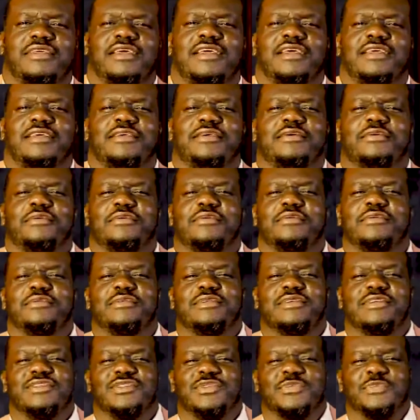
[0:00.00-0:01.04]
Thank you,
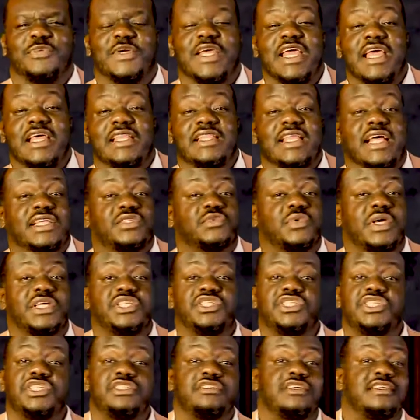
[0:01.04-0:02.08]
Holy Spirit. That's why
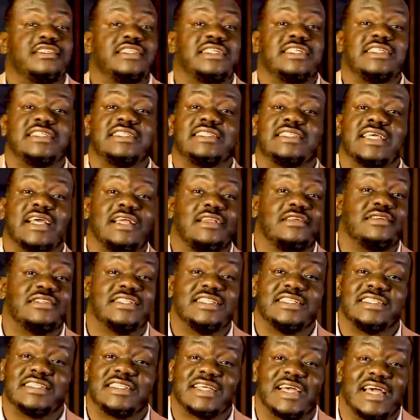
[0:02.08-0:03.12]
Jesus didn't tell us
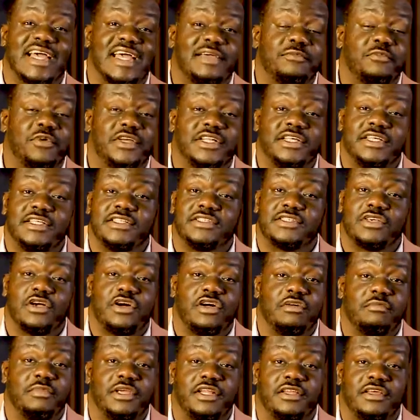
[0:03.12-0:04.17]
a time when He's
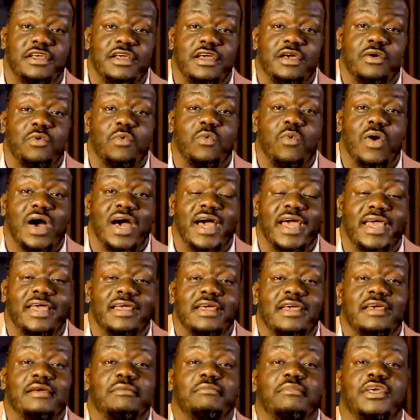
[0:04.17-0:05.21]
coming.
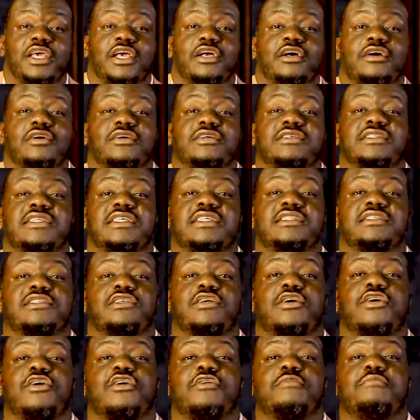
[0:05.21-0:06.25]
Why? Because His
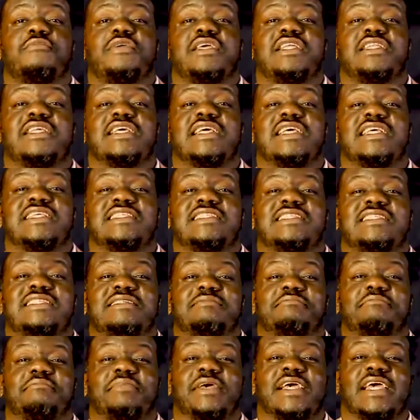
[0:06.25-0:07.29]
coming is
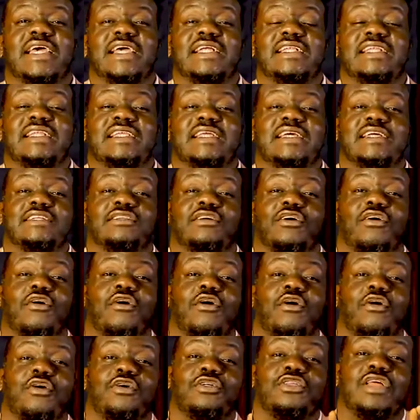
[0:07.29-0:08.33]
dependent
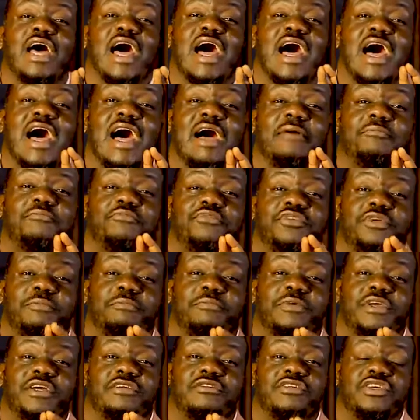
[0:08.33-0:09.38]
on our
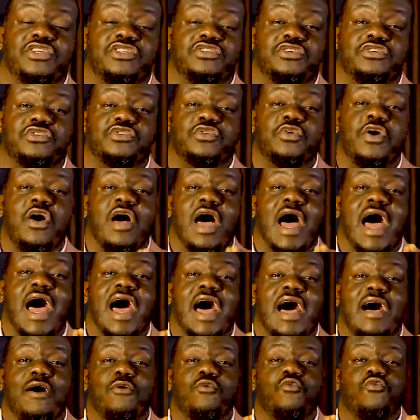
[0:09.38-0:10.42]
preparation. So,
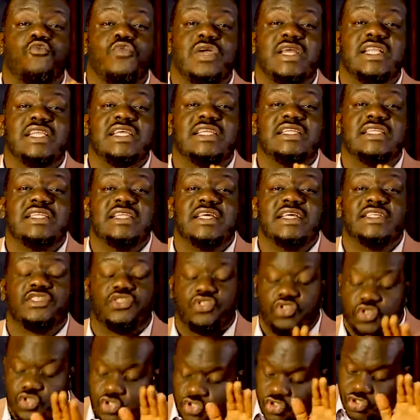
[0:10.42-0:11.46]
our
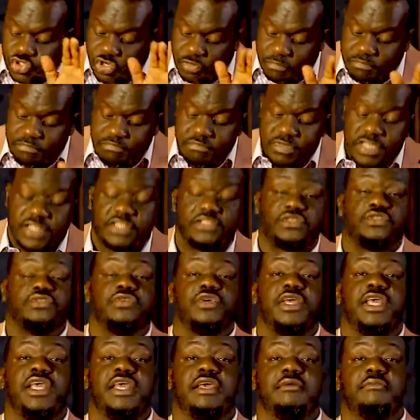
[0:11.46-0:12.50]
willingness to submit
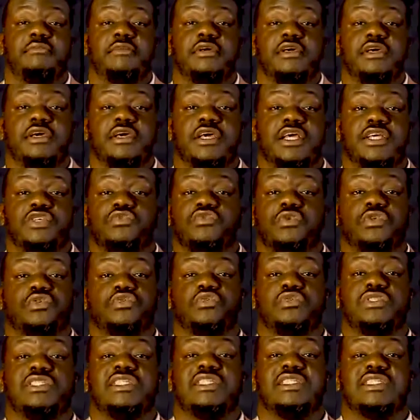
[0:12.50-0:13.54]
to Him is what
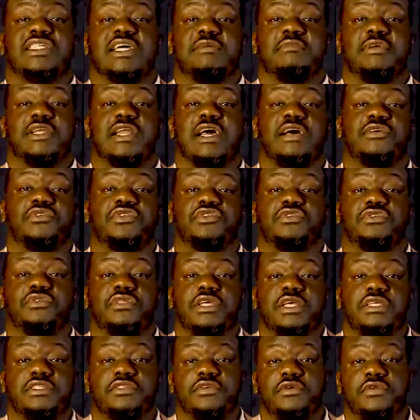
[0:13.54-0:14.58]
will determine how soon
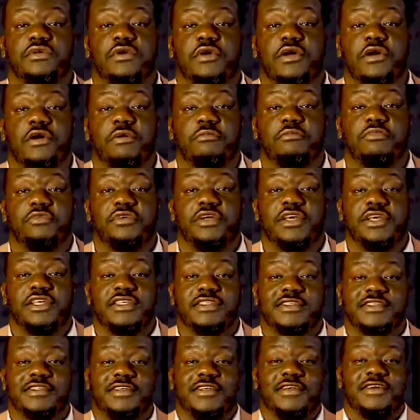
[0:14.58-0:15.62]
He's going to come.
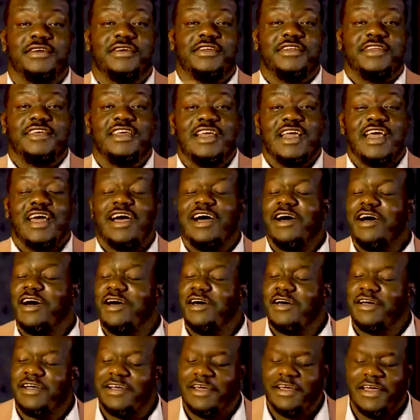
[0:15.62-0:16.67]
Praise God.
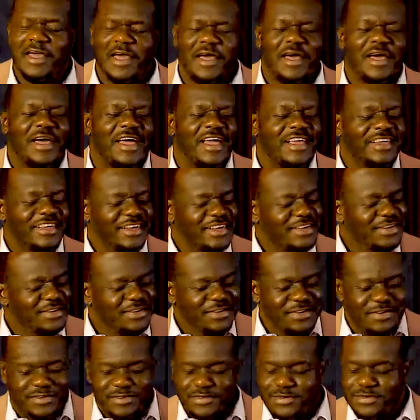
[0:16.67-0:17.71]
Ah, I,
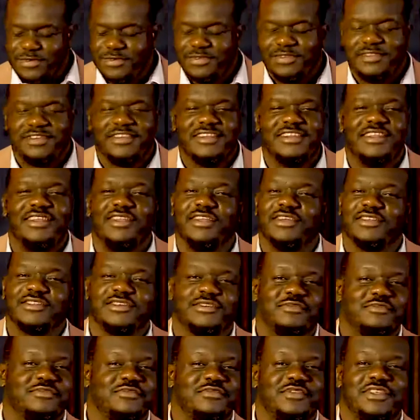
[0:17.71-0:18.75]
you know, lots
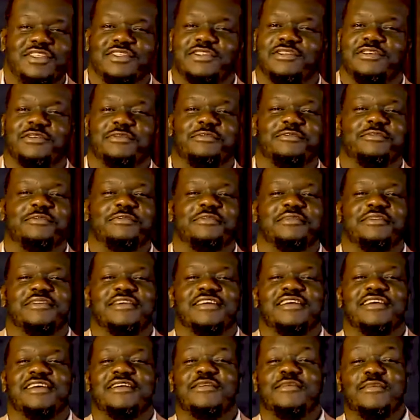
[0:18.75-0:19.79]
of wisdom.
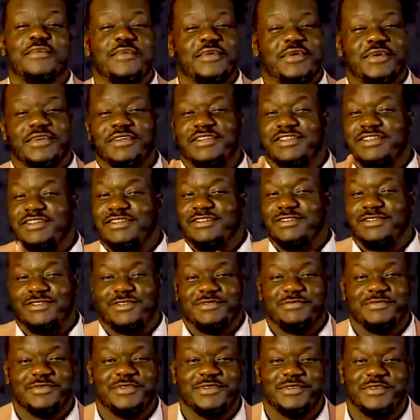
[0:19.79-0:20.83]
Hmm. We'll continue
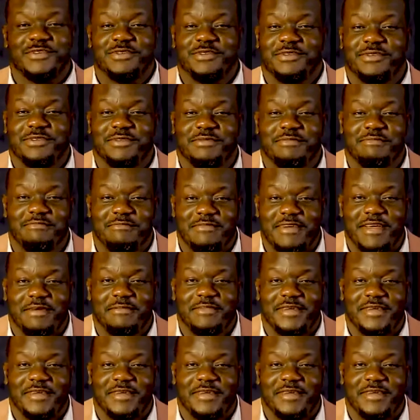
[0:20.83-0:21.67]
tomorrow. Bye